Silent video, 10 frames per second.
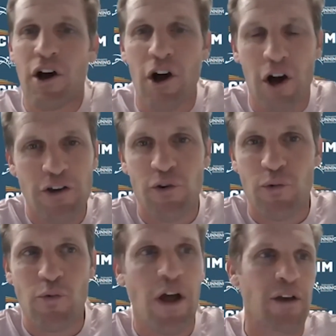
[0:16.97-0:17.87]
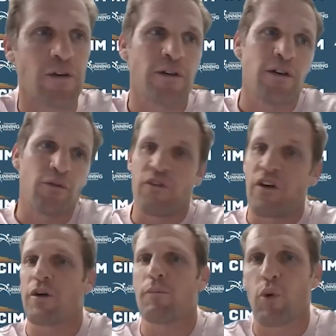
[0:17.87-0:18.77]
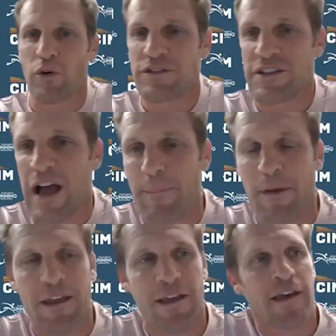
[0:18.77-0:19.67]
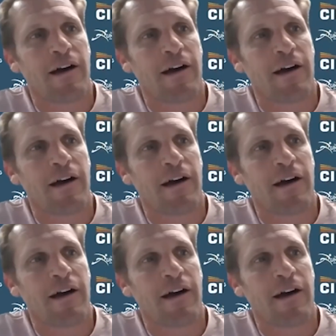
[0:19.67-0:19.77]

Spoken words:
on Your Run, a very important topic.